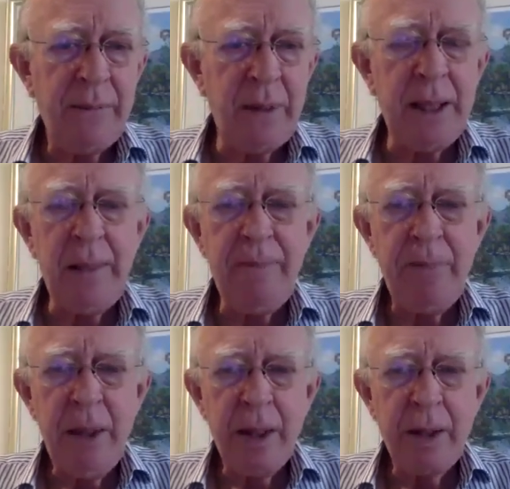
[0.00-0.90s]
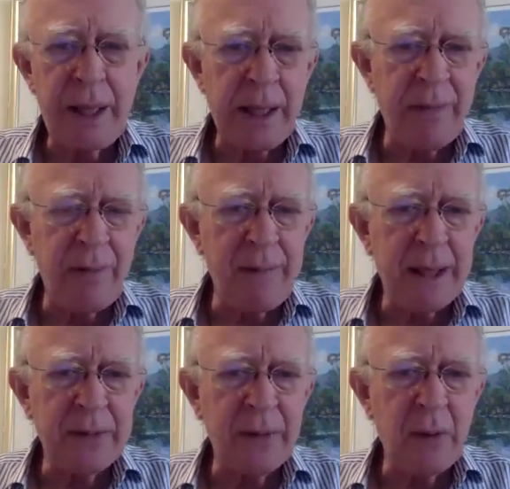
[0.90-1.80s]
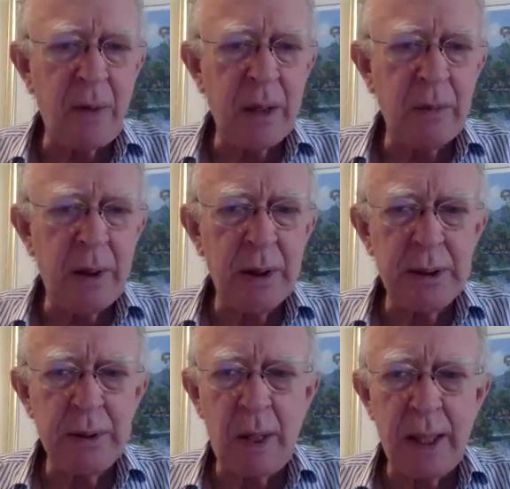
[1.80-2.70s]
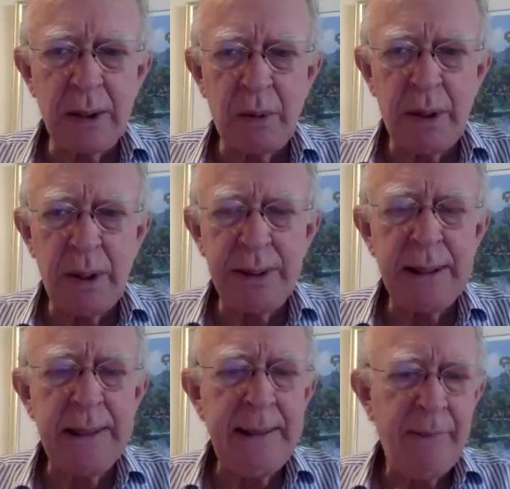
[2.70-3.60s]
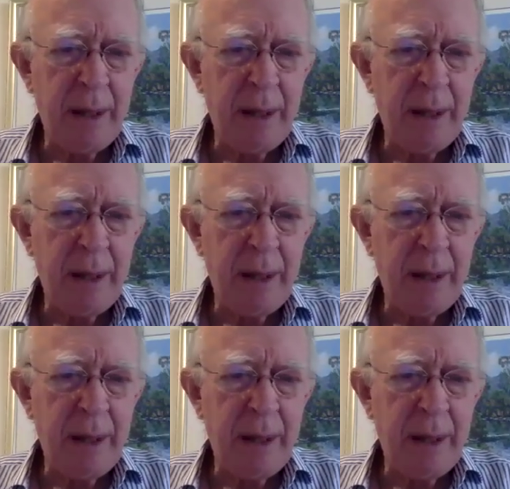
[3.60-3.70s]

Phoebe, thank you very much for your wise words,